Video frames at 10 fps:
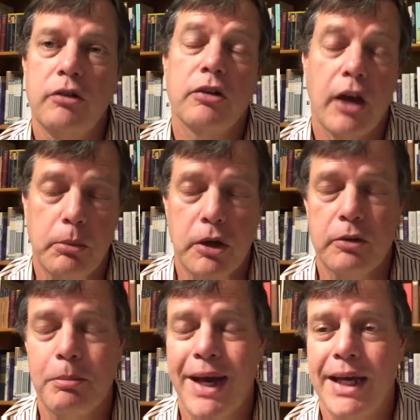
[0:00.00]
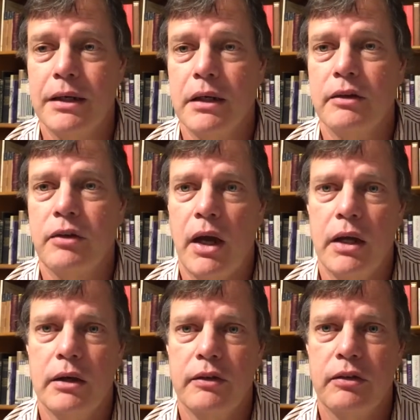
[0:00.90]
how much madness and
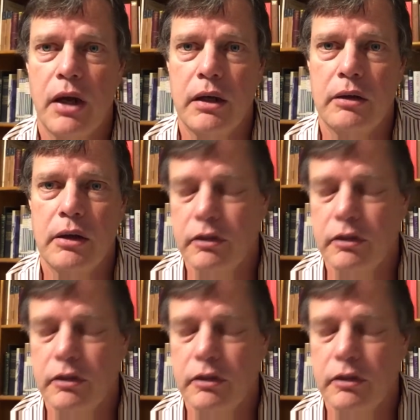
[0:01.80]
insanity